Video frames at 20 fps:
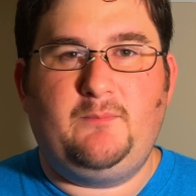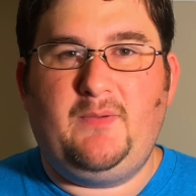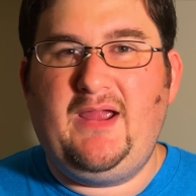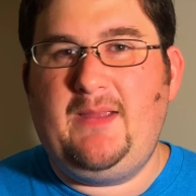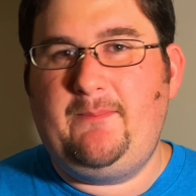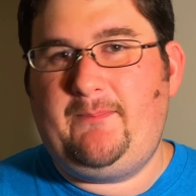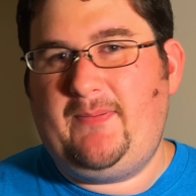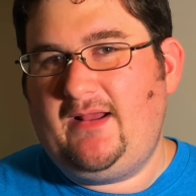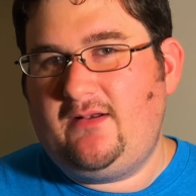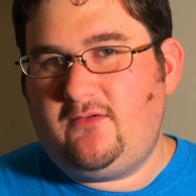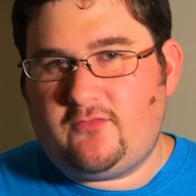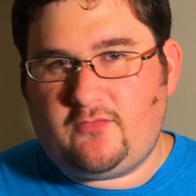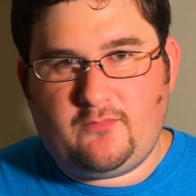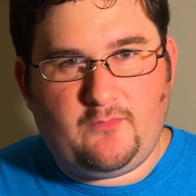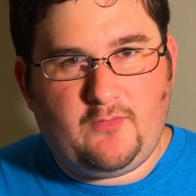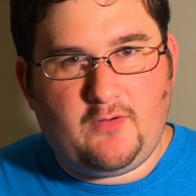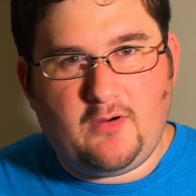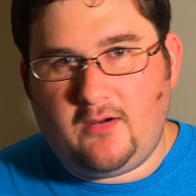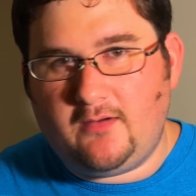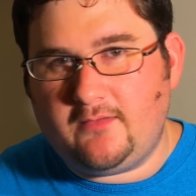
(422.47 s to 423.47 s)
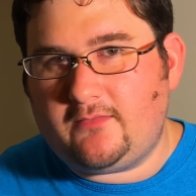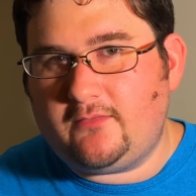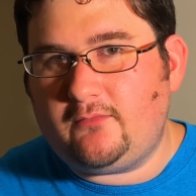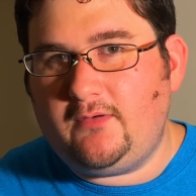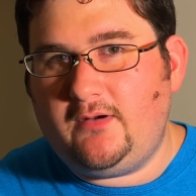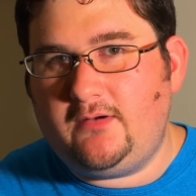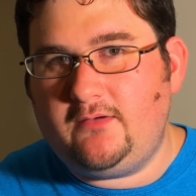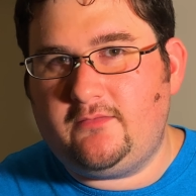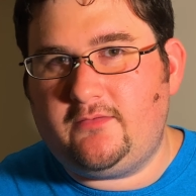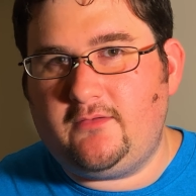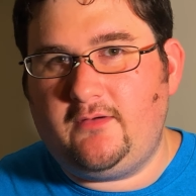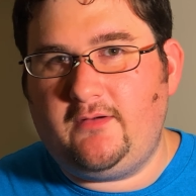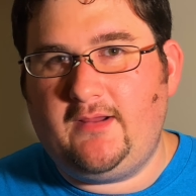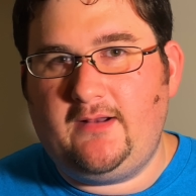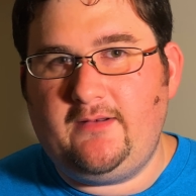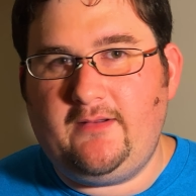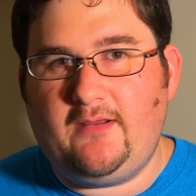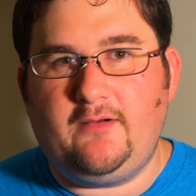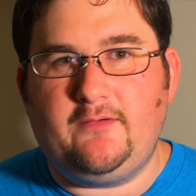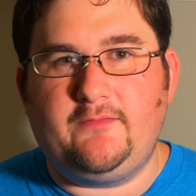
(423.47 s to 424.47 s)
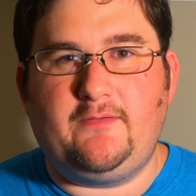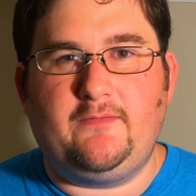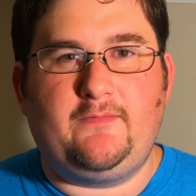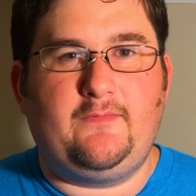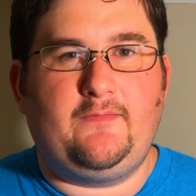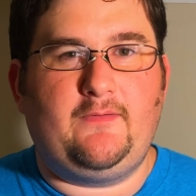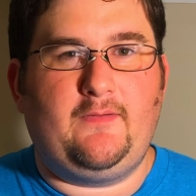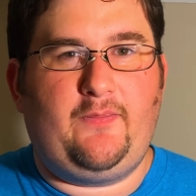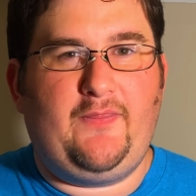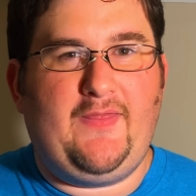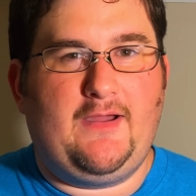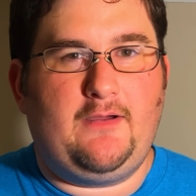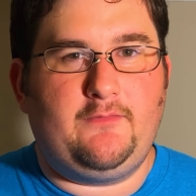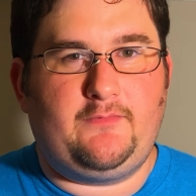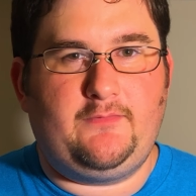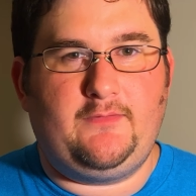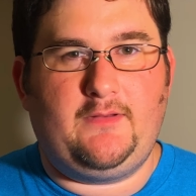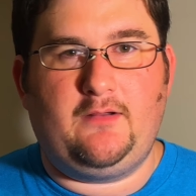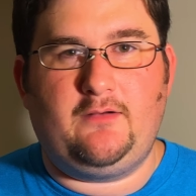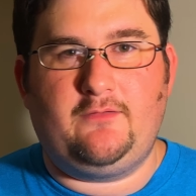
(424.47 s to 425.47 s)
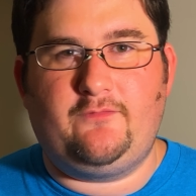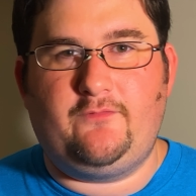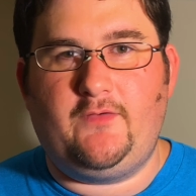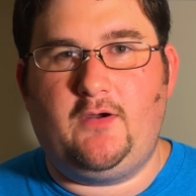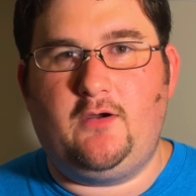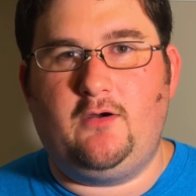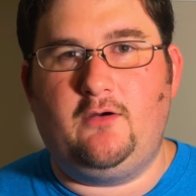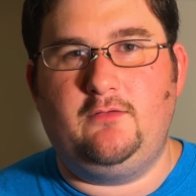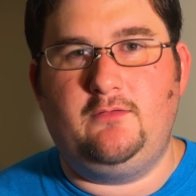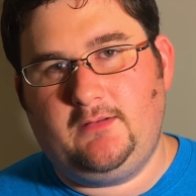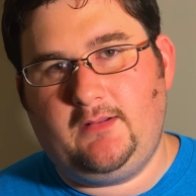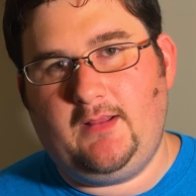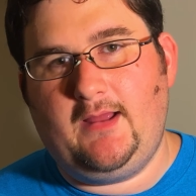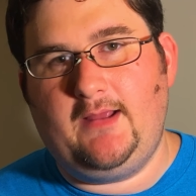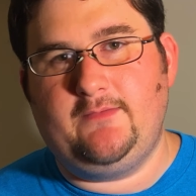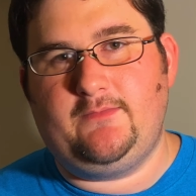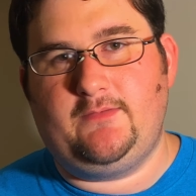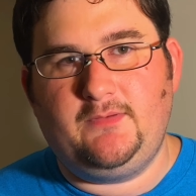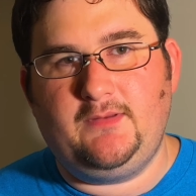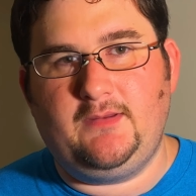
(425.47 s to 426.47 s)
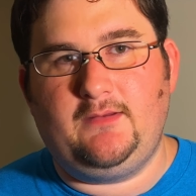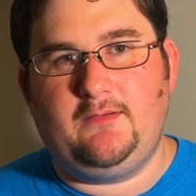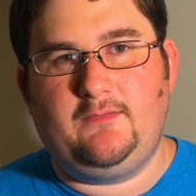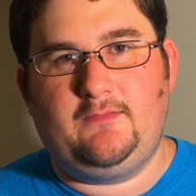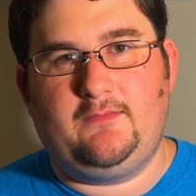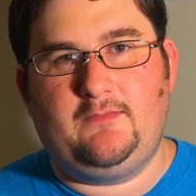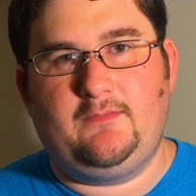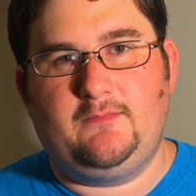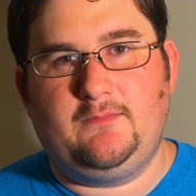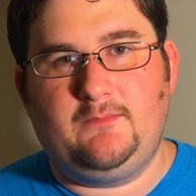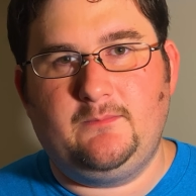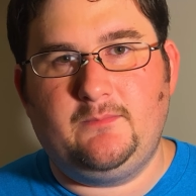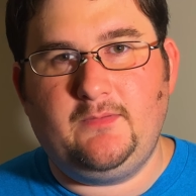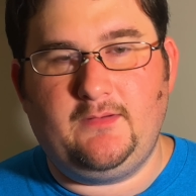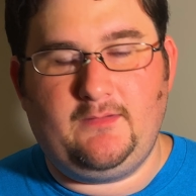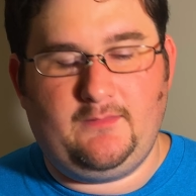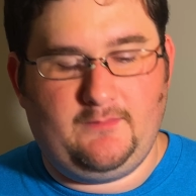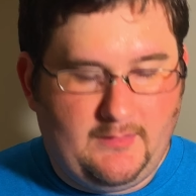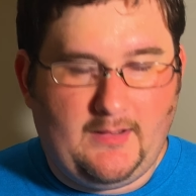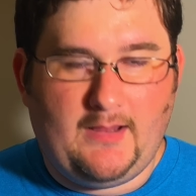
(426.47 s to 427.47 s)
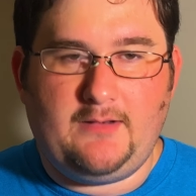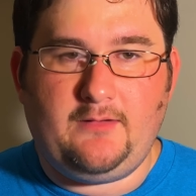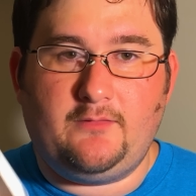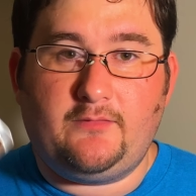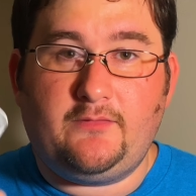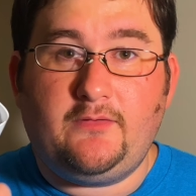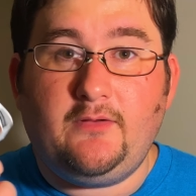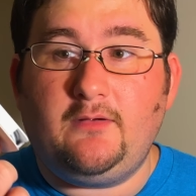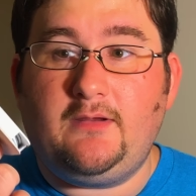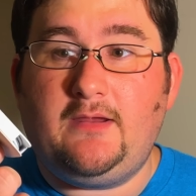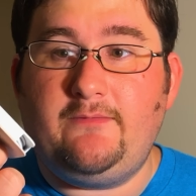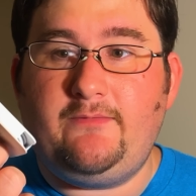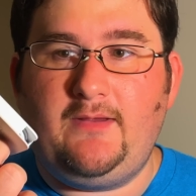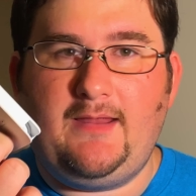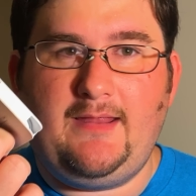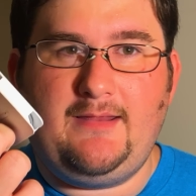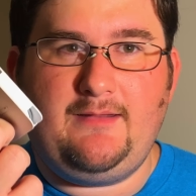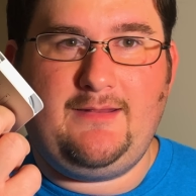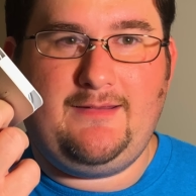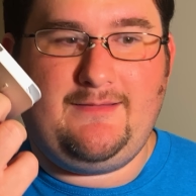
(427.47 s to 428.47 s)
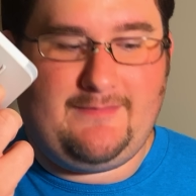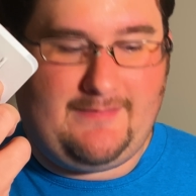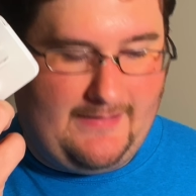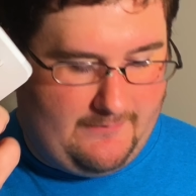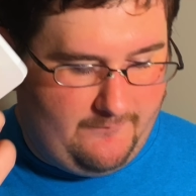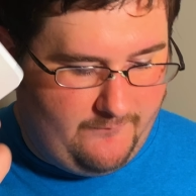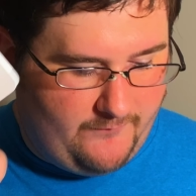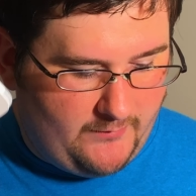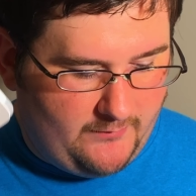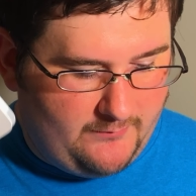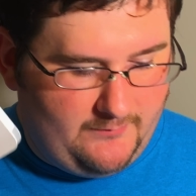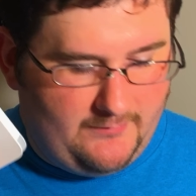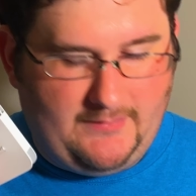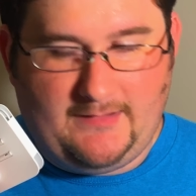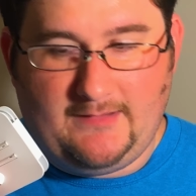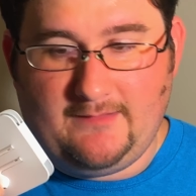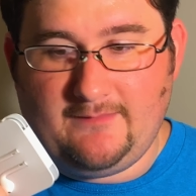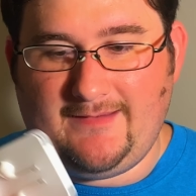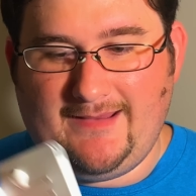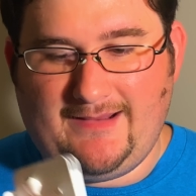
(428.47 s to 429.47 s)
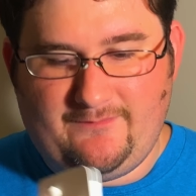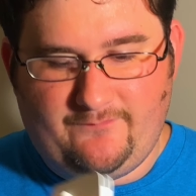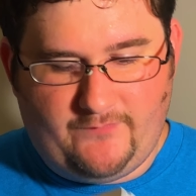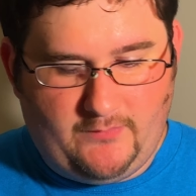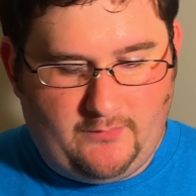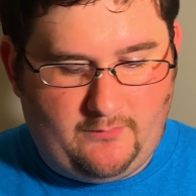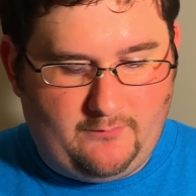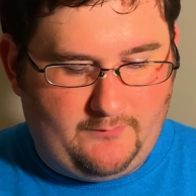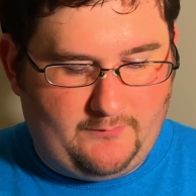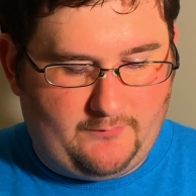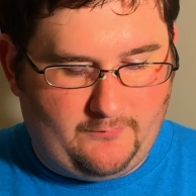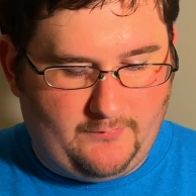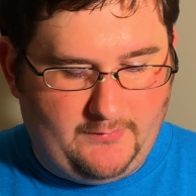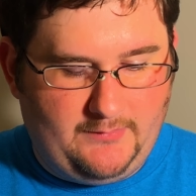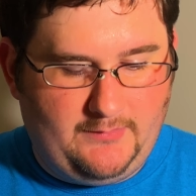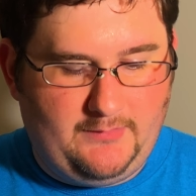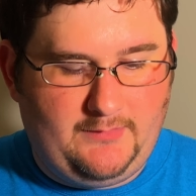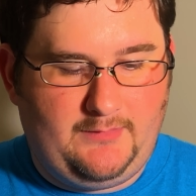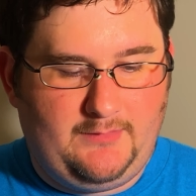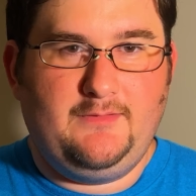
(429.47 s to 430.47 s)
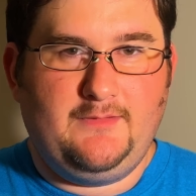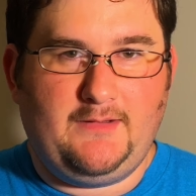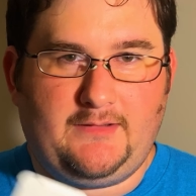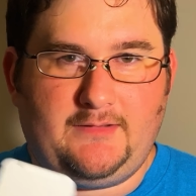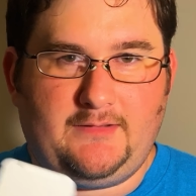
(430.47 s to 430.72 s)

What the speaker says: My iPad costs $339. This is a $1,000 phone. Logic, please. And you're still giving these headphones, really?